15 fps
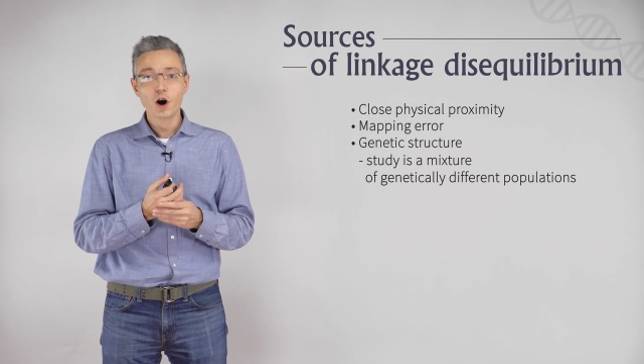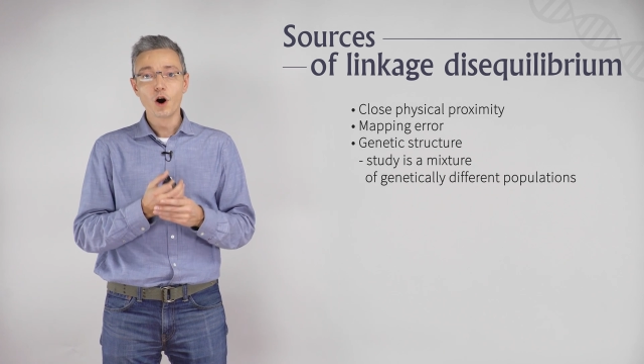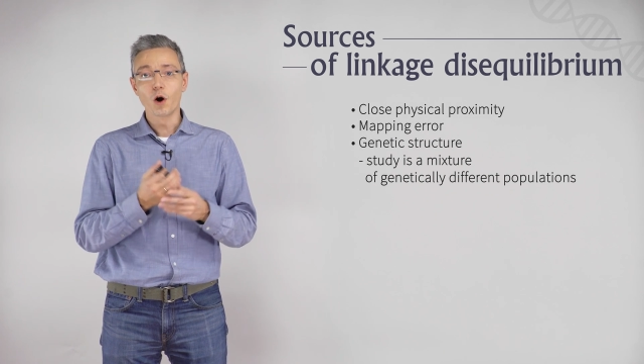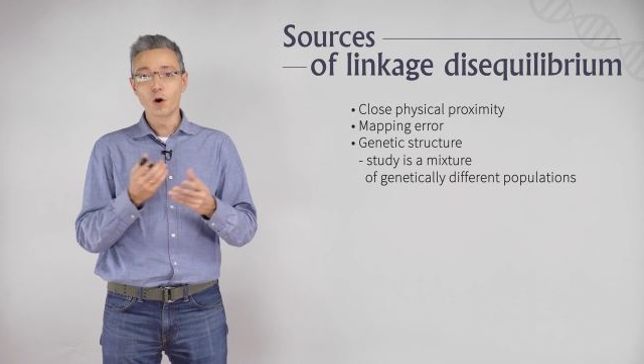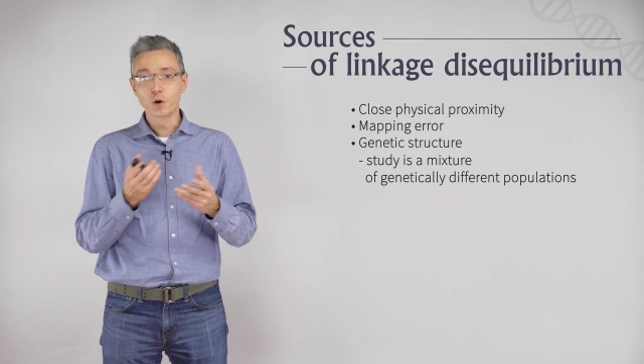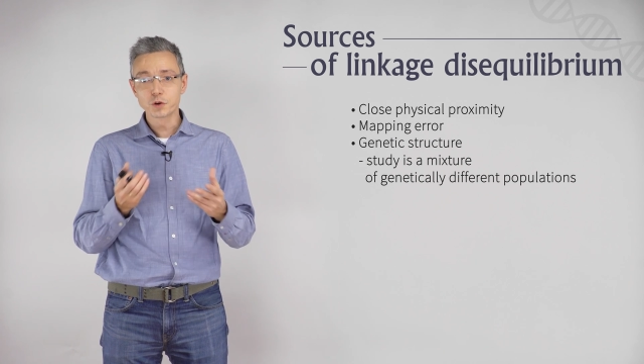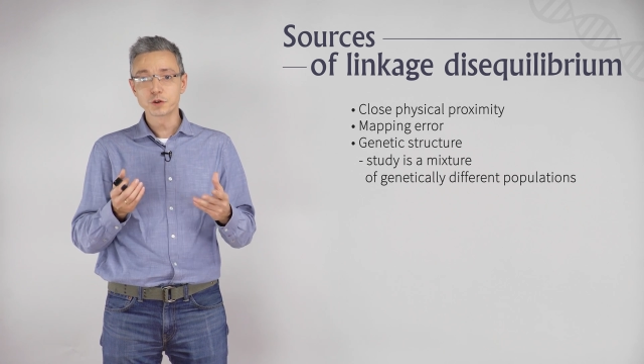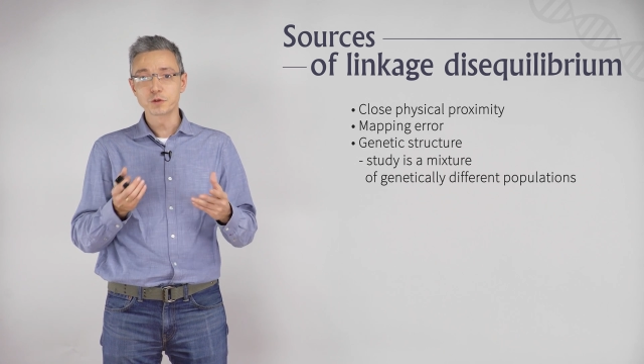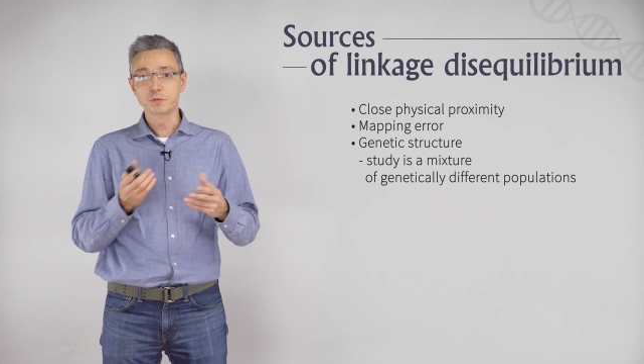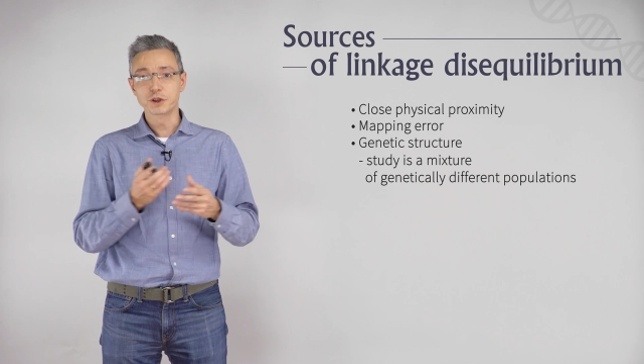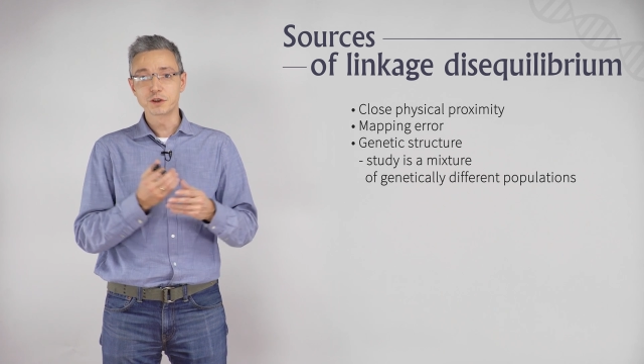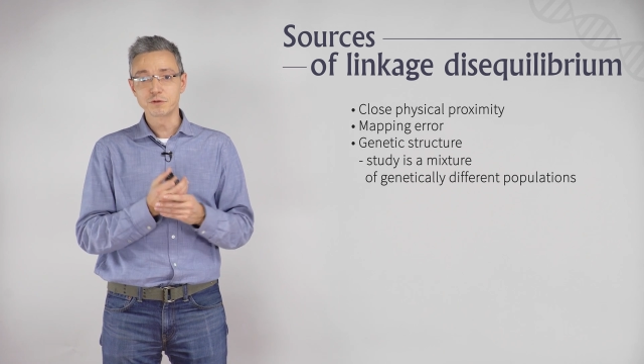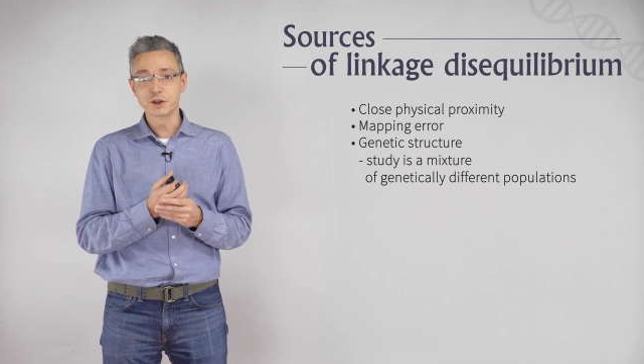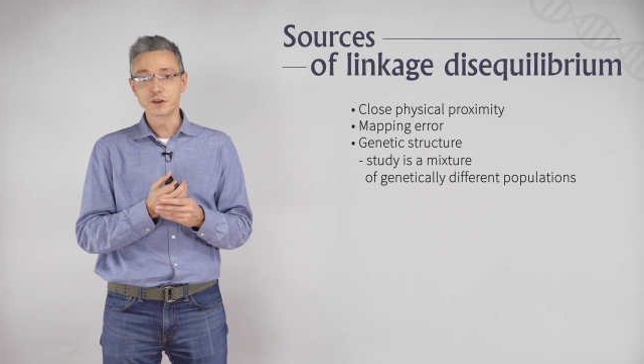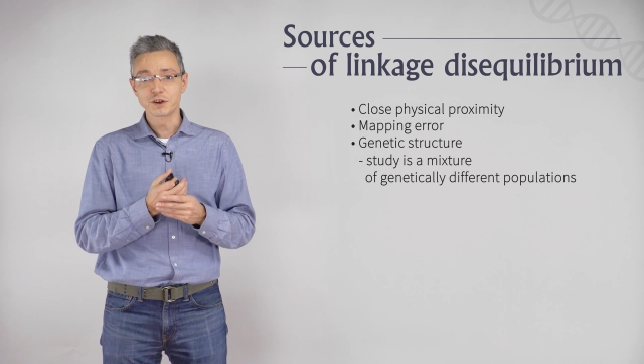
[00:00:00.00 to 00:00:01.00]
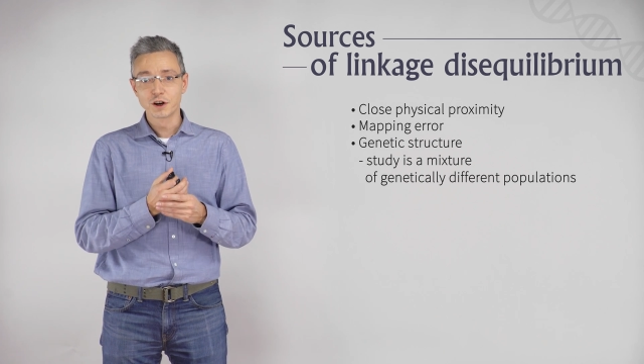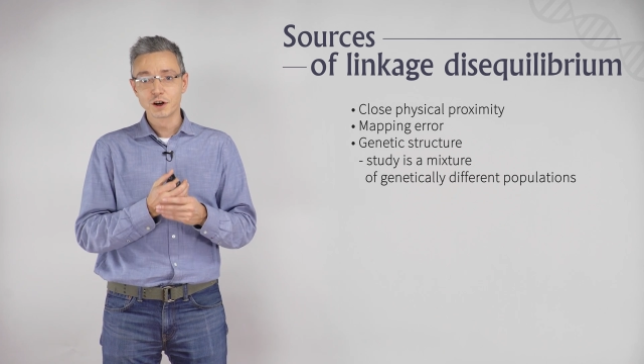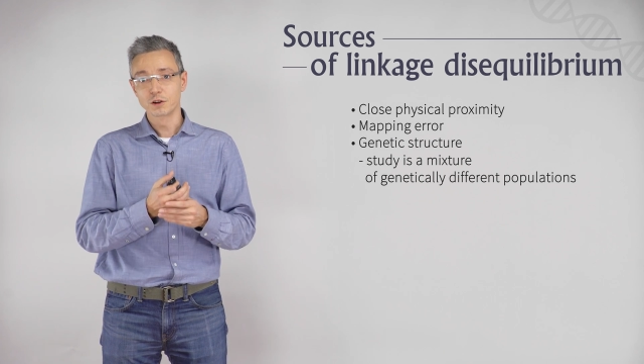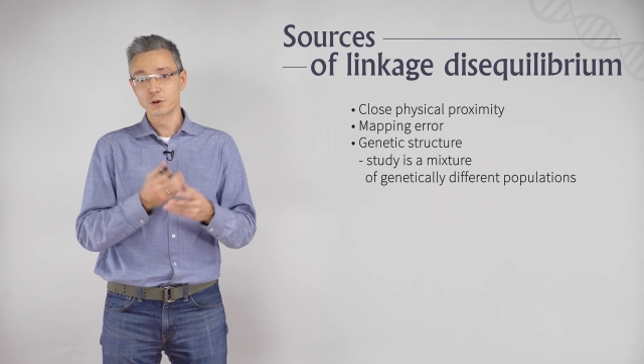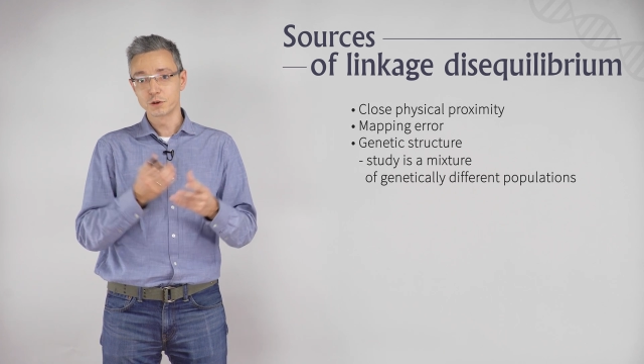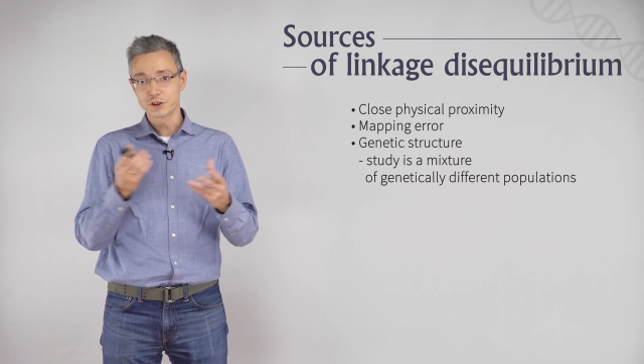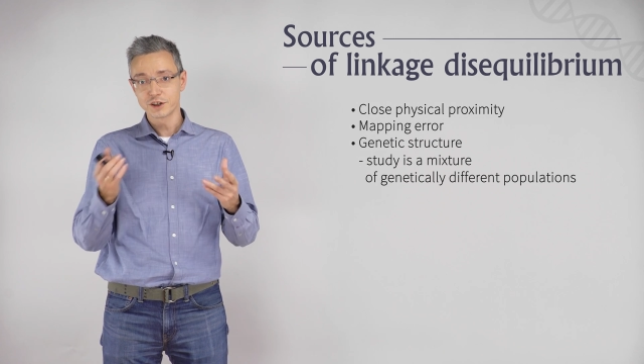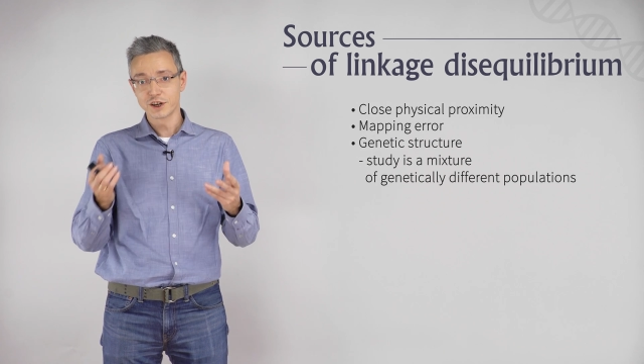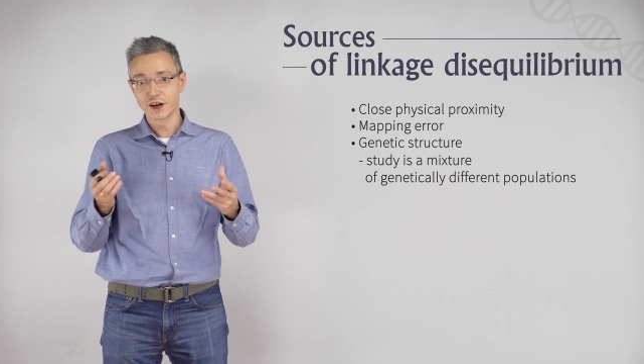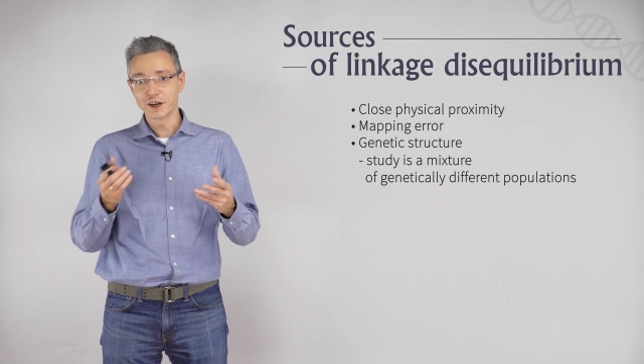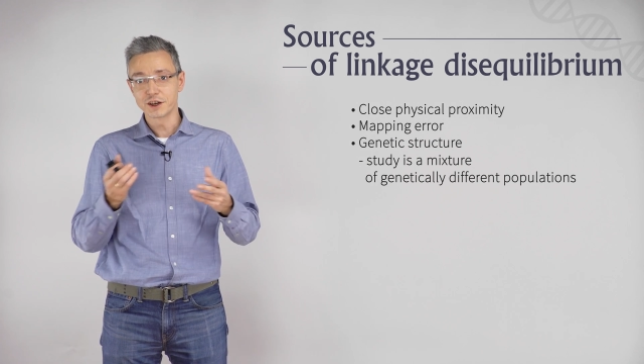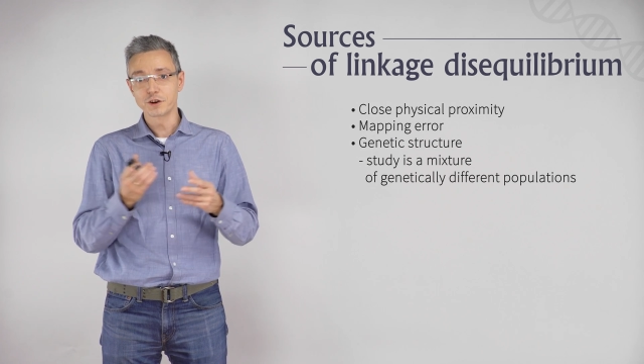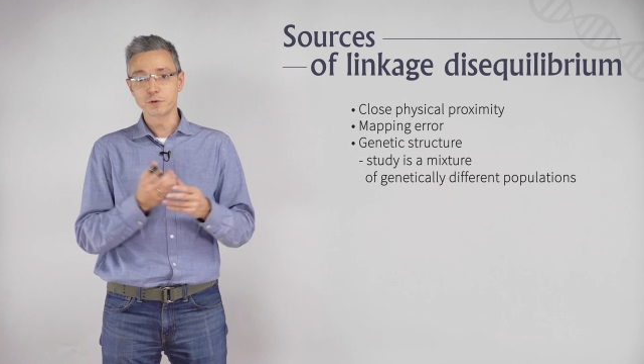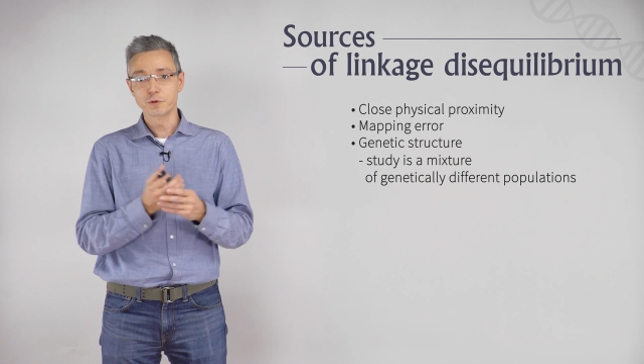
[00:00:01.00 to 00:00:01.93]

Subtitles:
also between loci